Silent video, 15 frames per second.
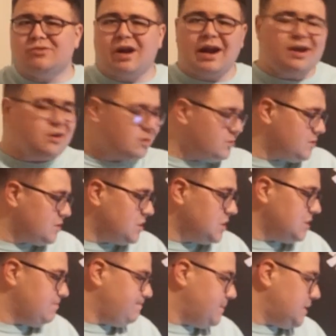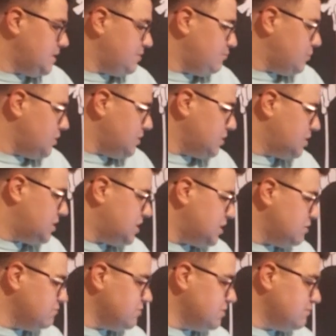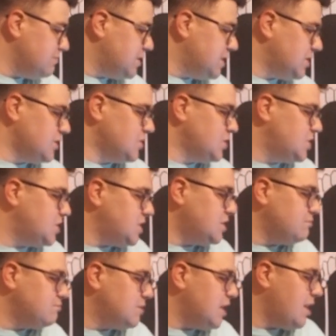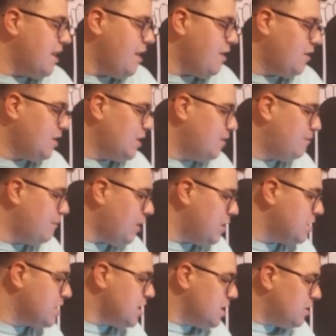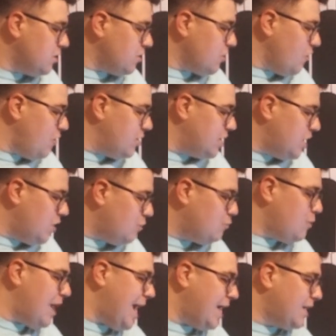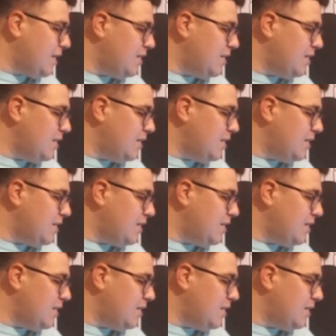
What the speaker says: wiretapped by the world government or something here? Come on. They're going to whack